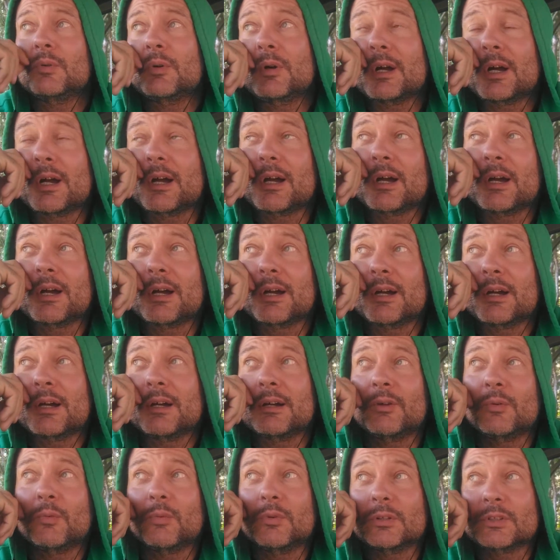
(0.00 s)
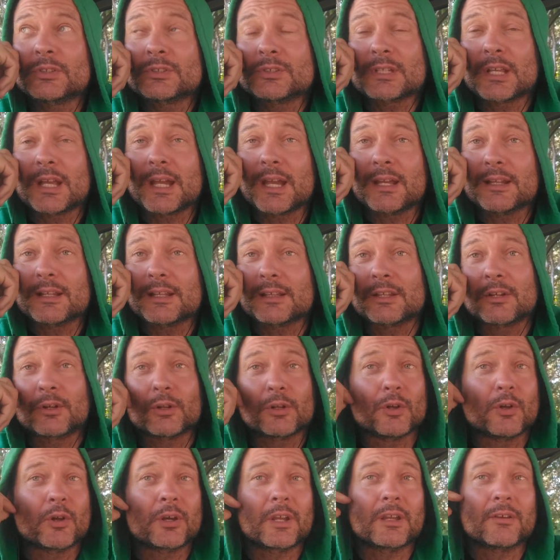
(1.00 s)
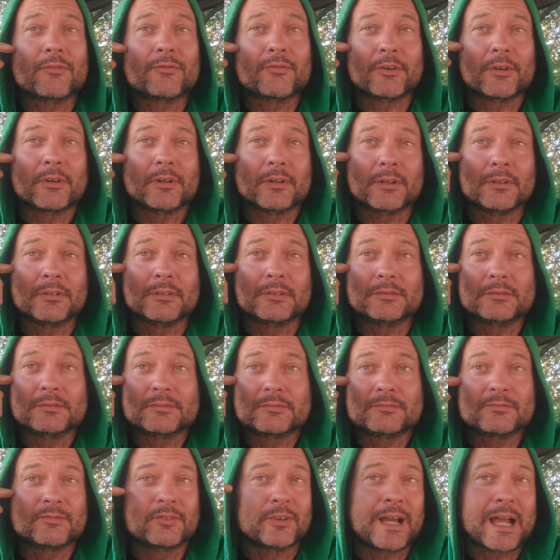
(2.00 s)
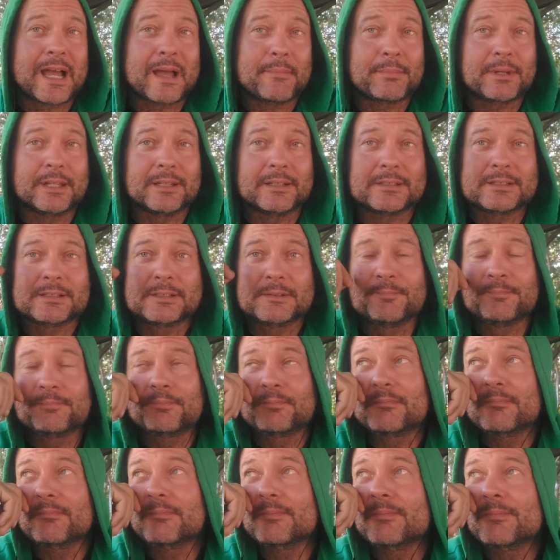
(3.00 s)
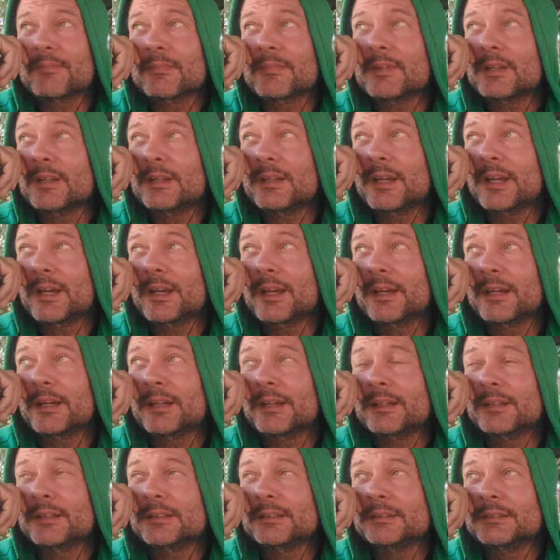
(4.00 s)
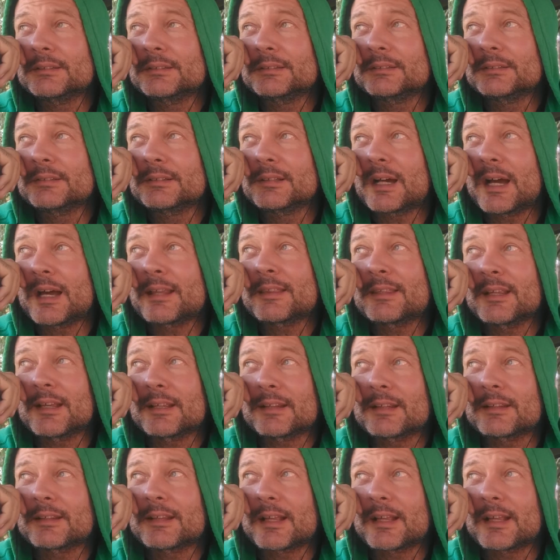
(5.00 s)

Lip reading: will say that they're looking for happiness, and I think that